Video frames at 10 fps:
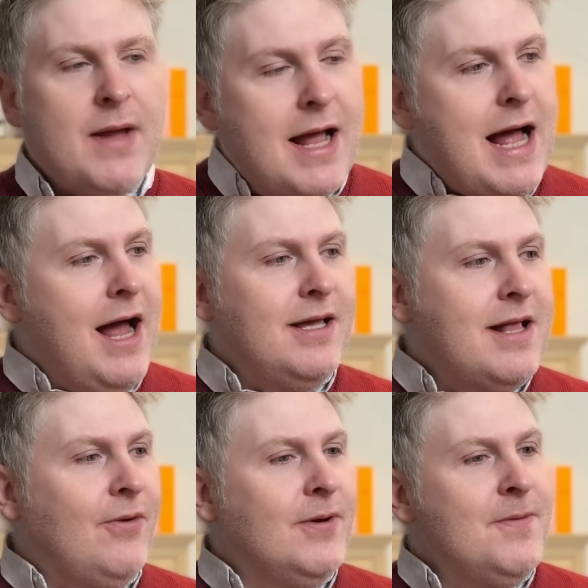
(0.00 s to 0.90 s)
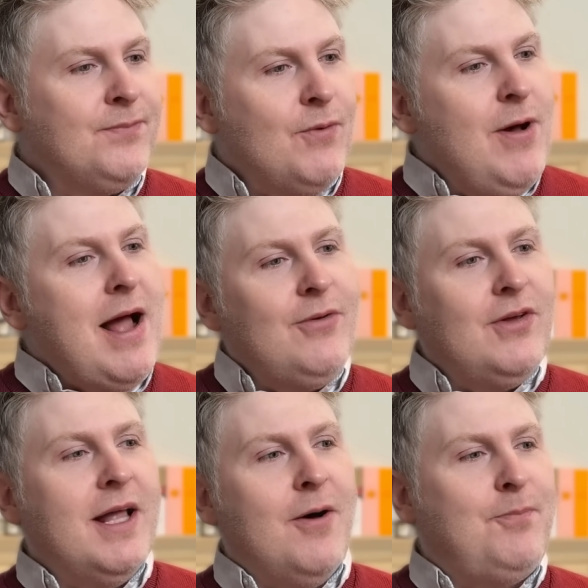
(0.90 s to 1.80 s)
And when I was
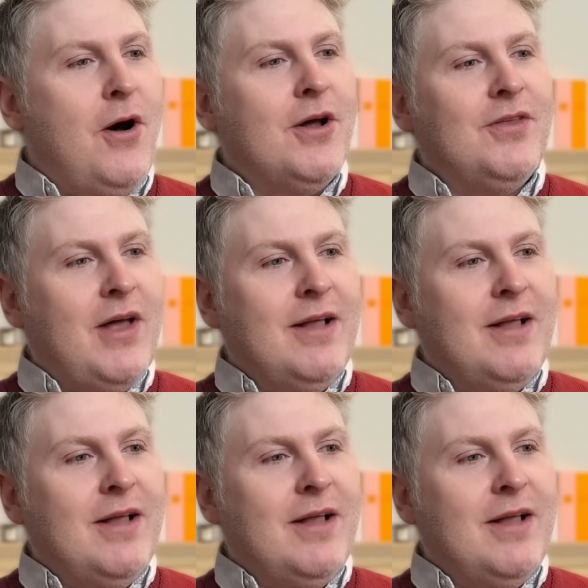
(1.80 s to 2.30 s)
a little boy